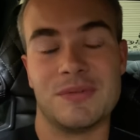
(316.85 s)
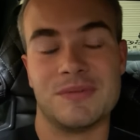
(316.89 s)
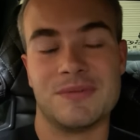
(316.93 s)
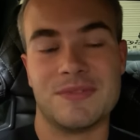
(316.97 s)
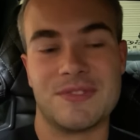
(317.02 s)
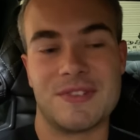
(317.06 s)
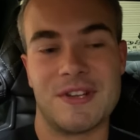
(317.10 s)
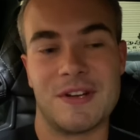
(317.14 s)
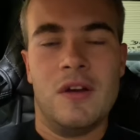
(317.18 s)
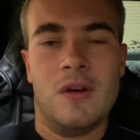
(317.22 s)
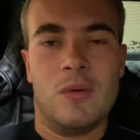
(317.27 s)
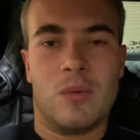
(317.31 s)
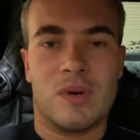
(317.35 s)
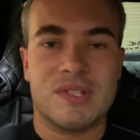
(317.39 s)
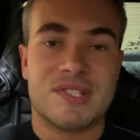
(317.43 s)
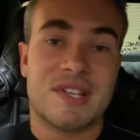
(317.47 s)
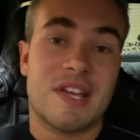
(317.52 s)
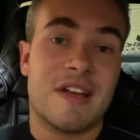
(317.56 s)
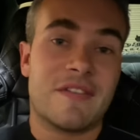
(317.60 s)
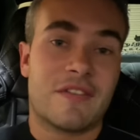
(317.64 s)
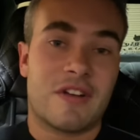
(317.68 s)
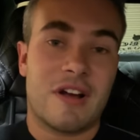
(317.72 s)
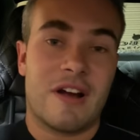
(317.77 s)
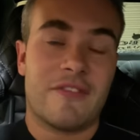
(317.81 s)
So once I
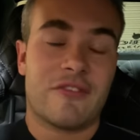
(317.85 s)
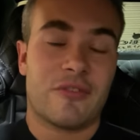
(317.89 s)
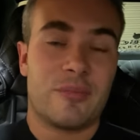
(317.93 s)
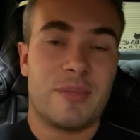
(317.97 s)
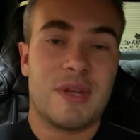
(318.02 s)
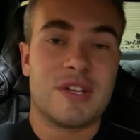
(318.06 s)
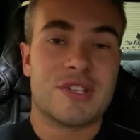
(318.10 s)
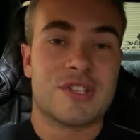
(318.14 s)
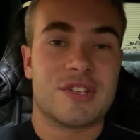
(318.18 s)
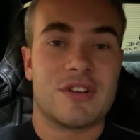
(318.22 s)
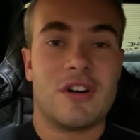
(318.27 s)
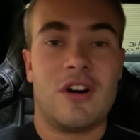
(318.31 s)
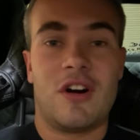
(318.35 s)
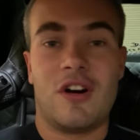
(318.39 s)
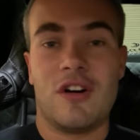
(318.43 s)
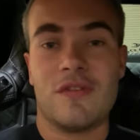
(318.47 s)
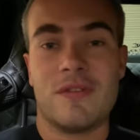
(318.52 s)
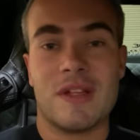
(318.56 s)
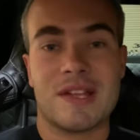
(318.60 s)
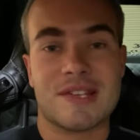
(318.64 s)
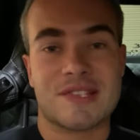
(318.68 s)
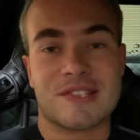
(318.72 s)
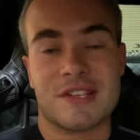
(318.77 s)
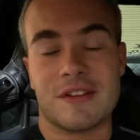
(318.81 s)
have confirmation all of
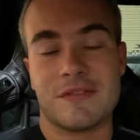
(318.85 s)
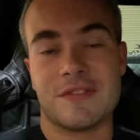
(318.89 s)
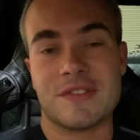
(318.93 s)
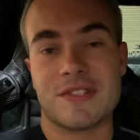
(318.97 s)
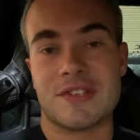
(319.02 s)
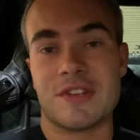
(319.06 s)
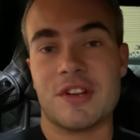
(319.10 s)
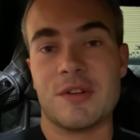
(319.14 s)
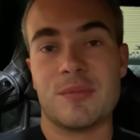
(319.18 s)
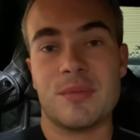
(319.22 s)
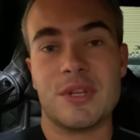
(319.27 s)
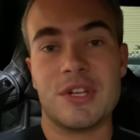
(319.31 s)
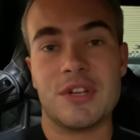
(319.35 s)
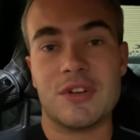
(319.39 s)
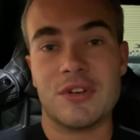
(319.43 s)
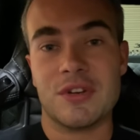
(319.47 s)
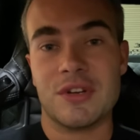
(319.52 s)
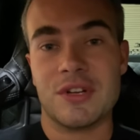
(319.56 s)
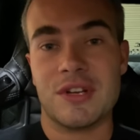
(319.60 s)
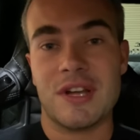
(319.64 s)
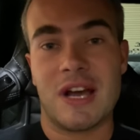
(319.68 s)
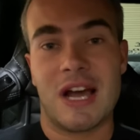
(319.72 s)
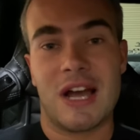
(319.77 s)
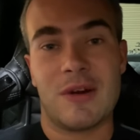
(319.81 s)
that stuff is gonna be
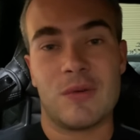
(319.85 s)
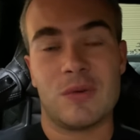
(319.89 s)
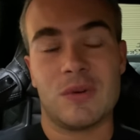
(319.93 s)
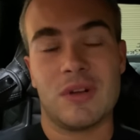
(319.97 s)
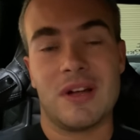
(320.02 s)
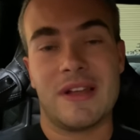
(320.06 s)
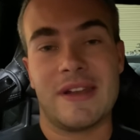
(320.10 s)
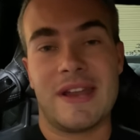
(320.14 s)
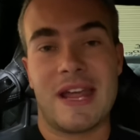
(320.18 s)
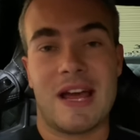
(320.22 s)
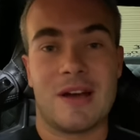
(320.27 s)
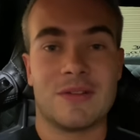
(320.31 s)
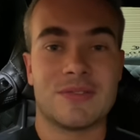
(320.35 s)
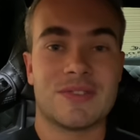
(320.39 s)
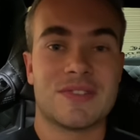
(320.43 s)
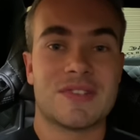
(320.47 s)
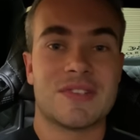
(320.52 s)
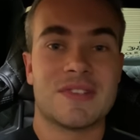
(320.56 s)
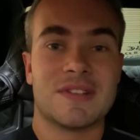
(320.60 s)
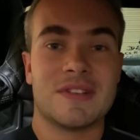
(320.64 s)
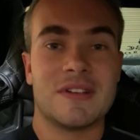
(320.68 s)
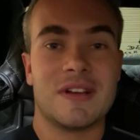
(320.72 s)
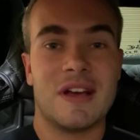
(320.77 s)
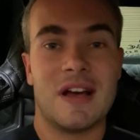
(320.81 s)
good, I will announce
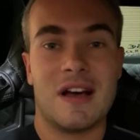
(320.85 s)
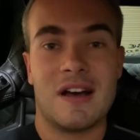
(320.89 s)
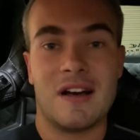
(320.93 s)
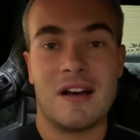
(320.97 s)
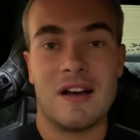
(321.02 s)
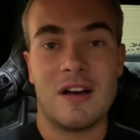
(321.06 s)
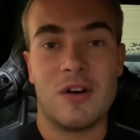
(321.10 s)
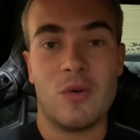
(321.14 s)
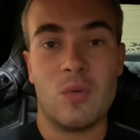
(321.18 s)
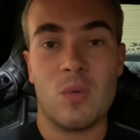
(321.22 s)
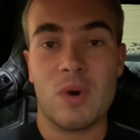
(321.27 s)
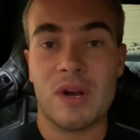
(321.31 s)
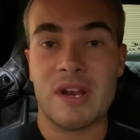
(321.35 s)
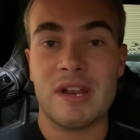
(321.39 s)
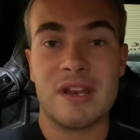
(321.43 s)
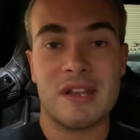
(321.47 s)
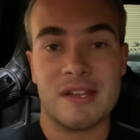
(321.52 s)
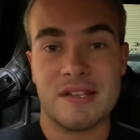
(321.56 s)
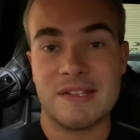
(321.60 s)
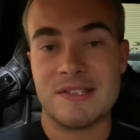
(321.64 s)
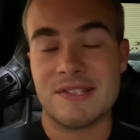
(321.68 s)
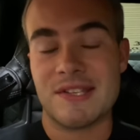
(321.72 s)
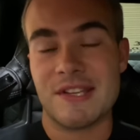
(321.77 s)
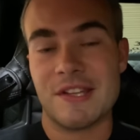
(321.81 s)
uh, what it
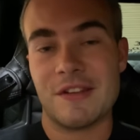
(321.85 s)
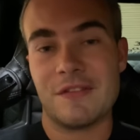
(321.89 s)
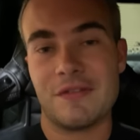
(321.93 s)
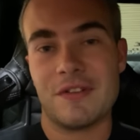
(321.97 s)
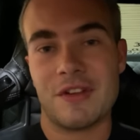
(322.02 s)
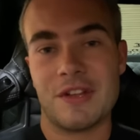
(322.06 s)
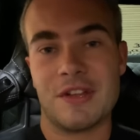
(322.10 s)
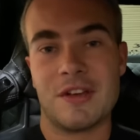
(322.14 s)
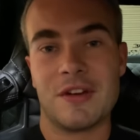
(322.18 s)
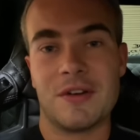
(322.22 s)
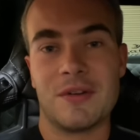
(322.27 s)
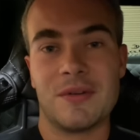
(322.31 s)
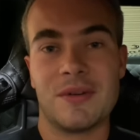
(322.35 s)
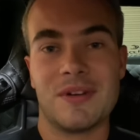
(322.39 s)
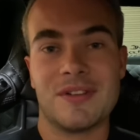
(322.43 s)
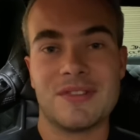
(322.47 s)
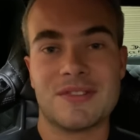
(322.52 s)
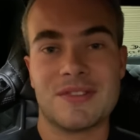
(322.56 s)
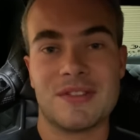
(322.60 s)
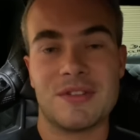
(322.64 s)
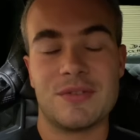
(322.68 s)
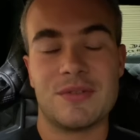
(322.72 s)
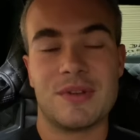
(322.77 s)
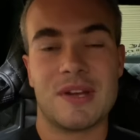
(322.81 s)
is in a video so
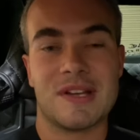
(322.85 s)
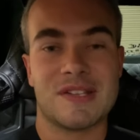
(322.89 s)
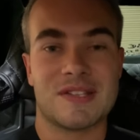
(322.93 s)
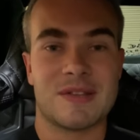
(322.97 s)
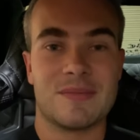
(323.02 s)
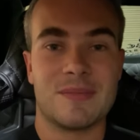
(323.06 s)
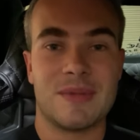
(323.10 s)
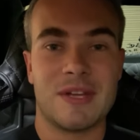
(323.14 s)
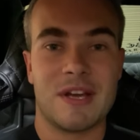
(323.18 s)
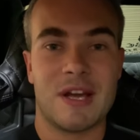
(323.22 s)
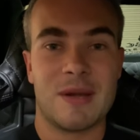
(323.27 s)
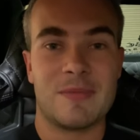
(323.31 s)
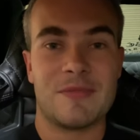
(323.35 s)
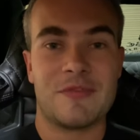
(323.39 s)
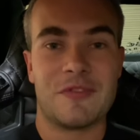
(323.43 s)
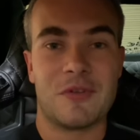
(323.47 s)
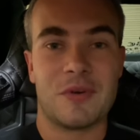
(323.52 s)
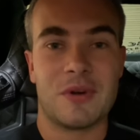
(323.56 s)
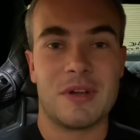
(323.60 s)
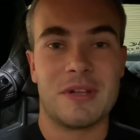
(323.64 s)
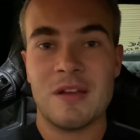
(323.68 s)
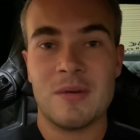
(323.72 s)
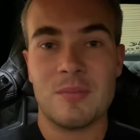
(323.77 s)
that you guys can be hyped for it.